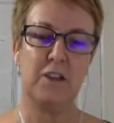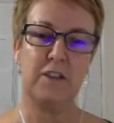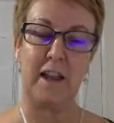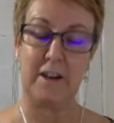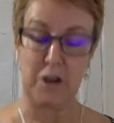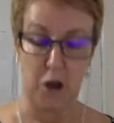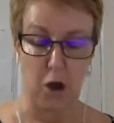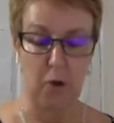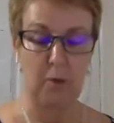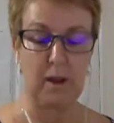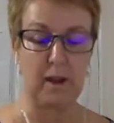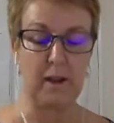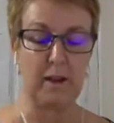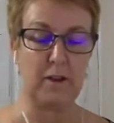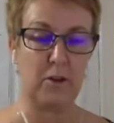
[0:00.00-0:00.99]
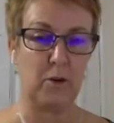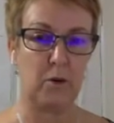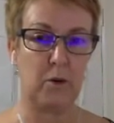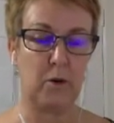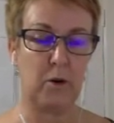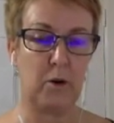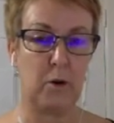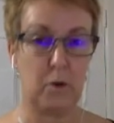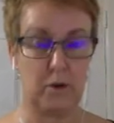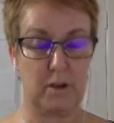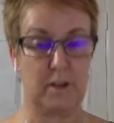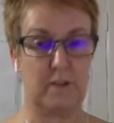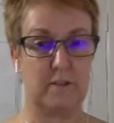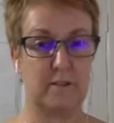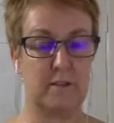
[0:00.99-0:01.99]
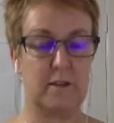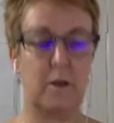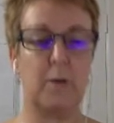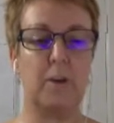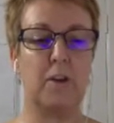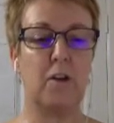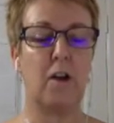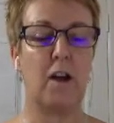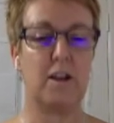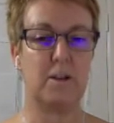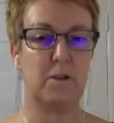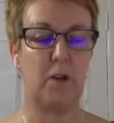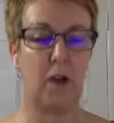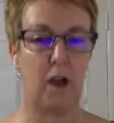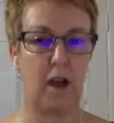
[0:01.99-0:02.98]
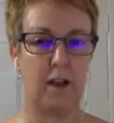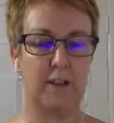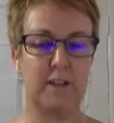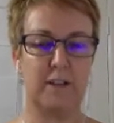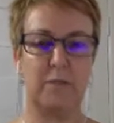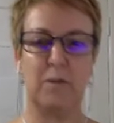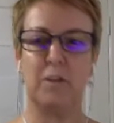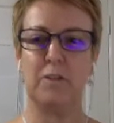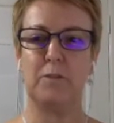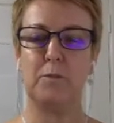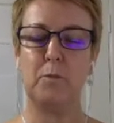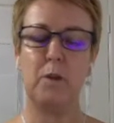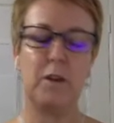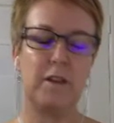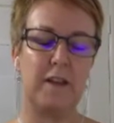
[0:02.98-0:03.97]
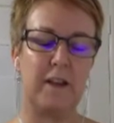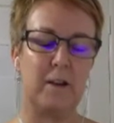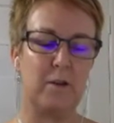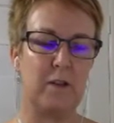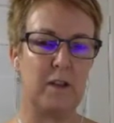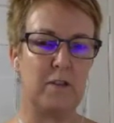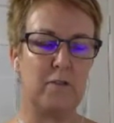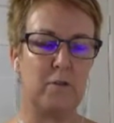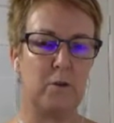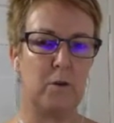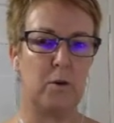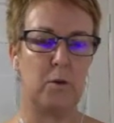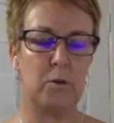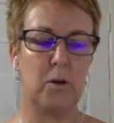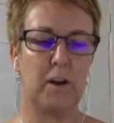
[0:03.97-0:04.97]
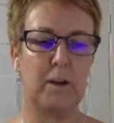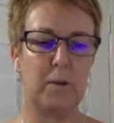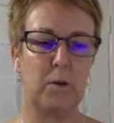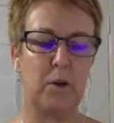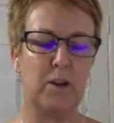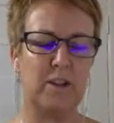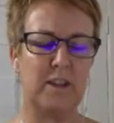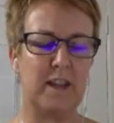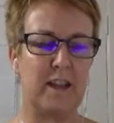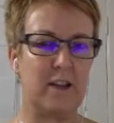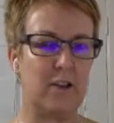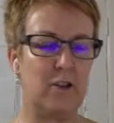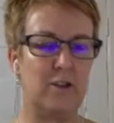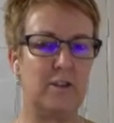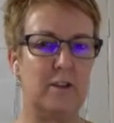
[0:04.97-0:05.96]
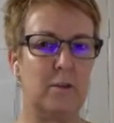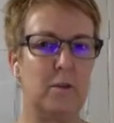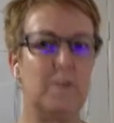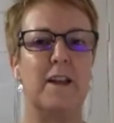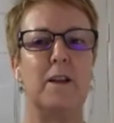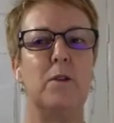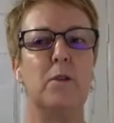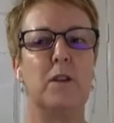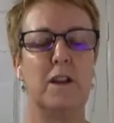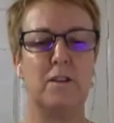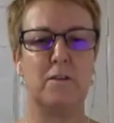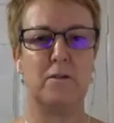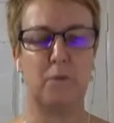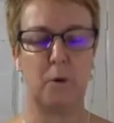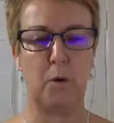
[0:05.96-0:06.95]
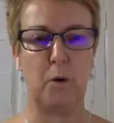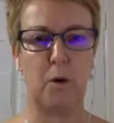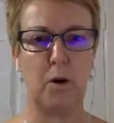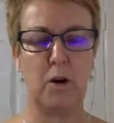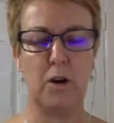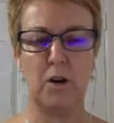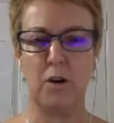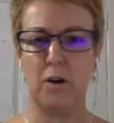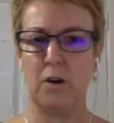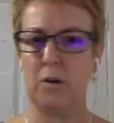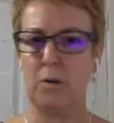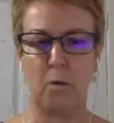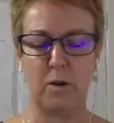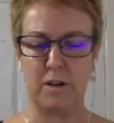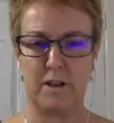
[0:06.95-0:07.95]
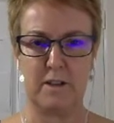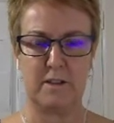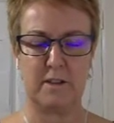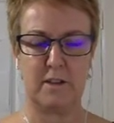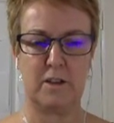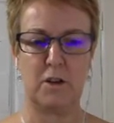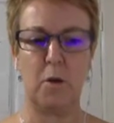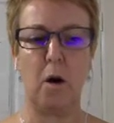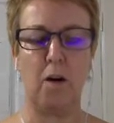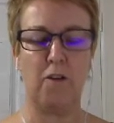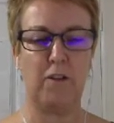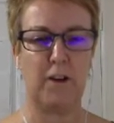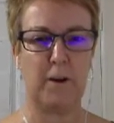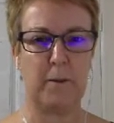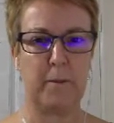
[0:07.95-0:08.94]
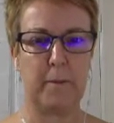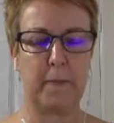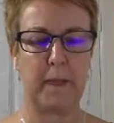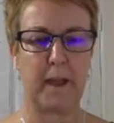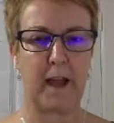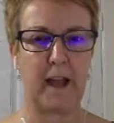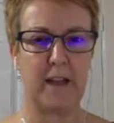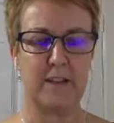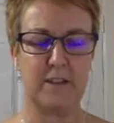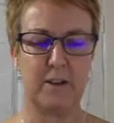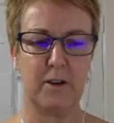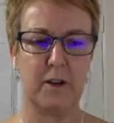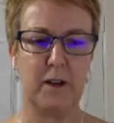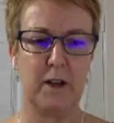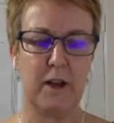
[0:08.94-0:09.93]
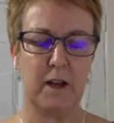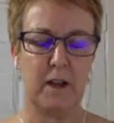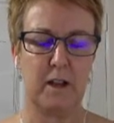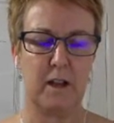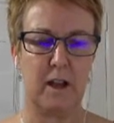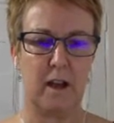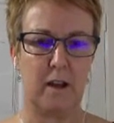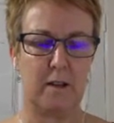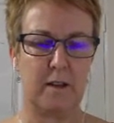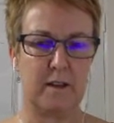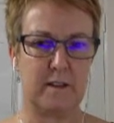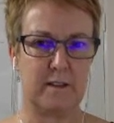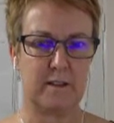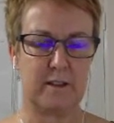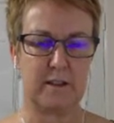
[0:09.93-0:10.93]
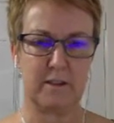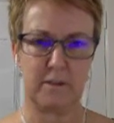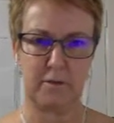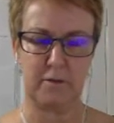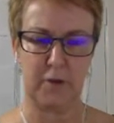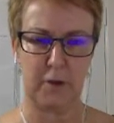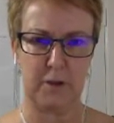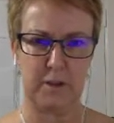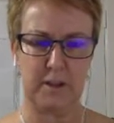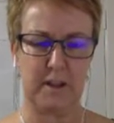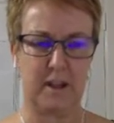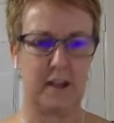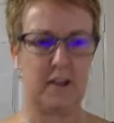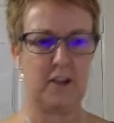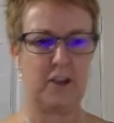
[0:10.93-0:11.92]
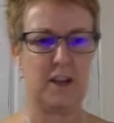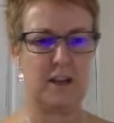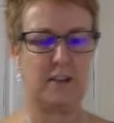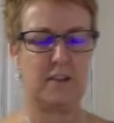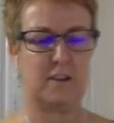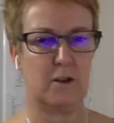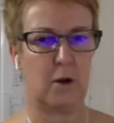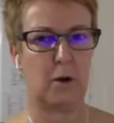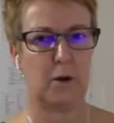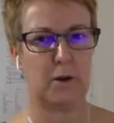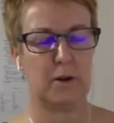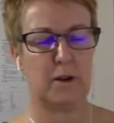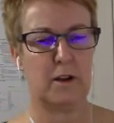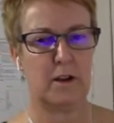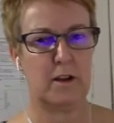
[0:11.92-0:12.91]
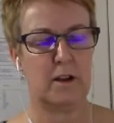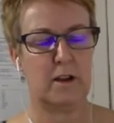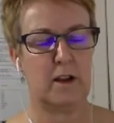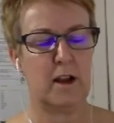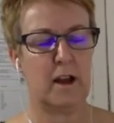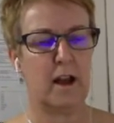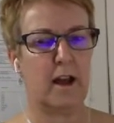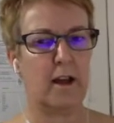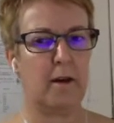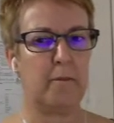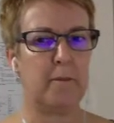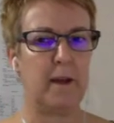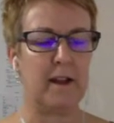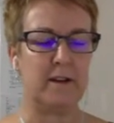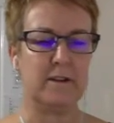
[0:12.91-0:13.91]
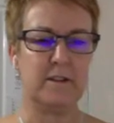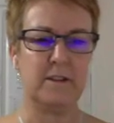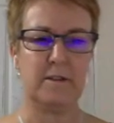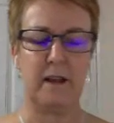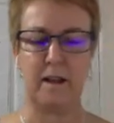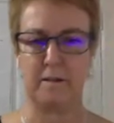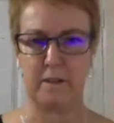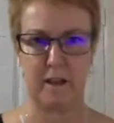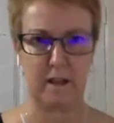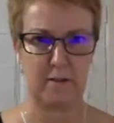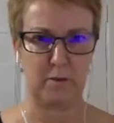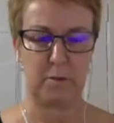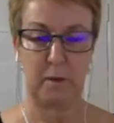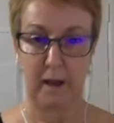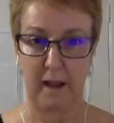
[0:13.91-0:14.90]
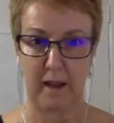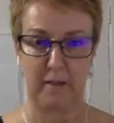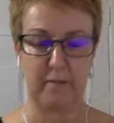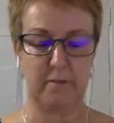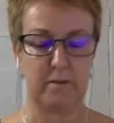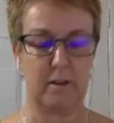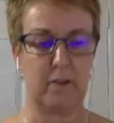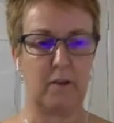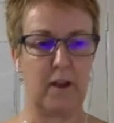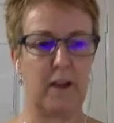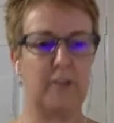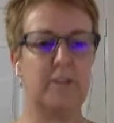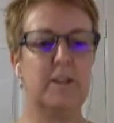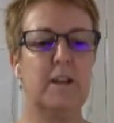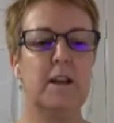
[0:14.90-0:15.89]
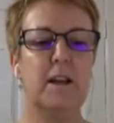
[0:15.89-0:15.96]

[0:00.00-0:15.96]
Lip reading: and knowing your audience, knowing your ideal client, and what are they looking for? What words are they using when they're looking for what it is that you offer? Okay, so that's the first thing you need to know and have a plan around.